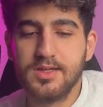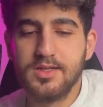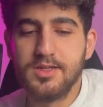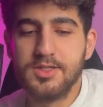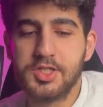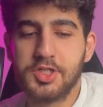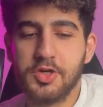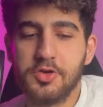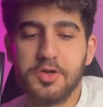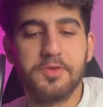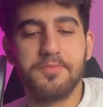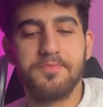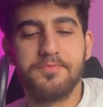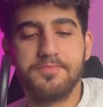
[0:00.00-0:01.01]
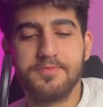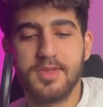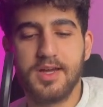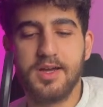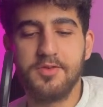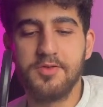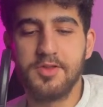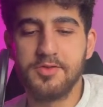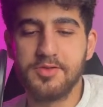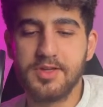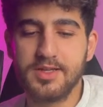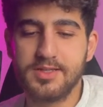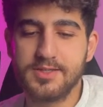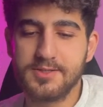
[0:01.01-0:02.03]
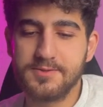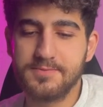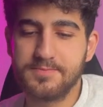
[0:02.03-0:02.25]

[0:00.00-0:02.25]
Sure, I will do that.